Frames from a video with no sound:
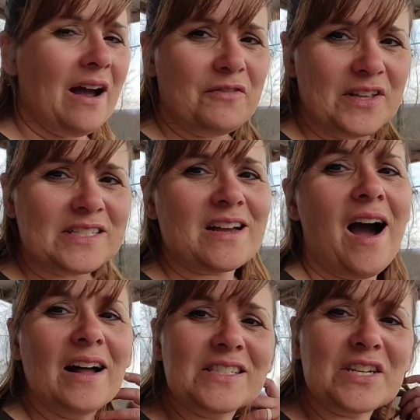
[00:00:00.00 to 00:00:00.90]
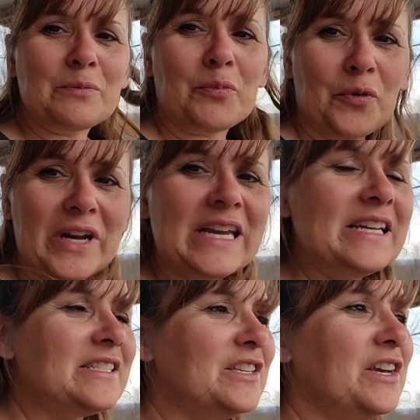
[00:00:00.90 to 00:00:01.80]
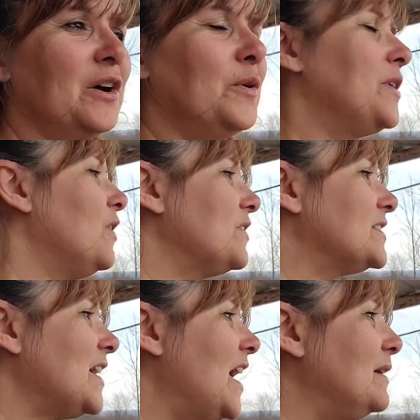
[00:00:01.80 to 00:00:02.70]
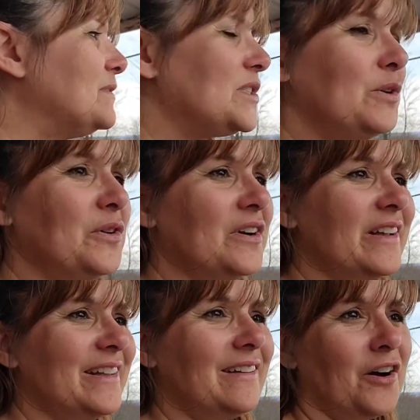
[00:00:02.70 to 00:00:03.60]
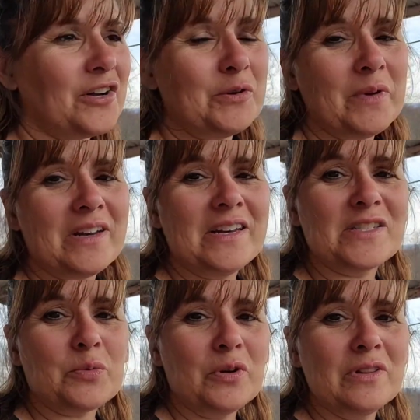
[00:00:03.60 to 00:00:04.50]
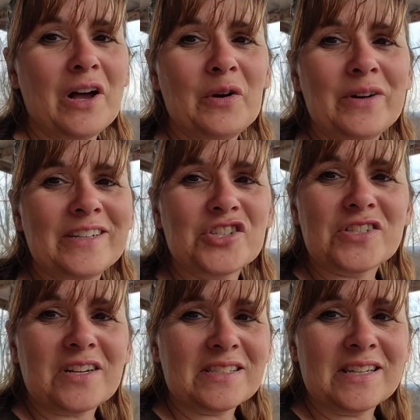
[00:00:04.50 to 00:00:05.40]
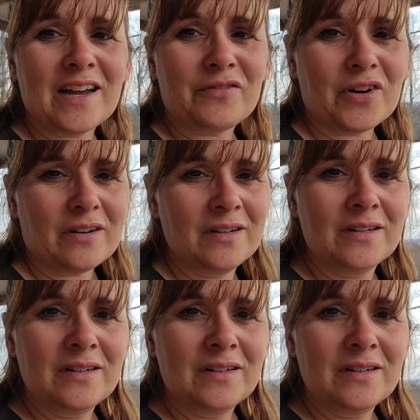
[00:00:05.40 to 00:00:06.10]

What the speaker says: have this constant breeze going all the time. So our humidity's real low, and it just doesn't ever,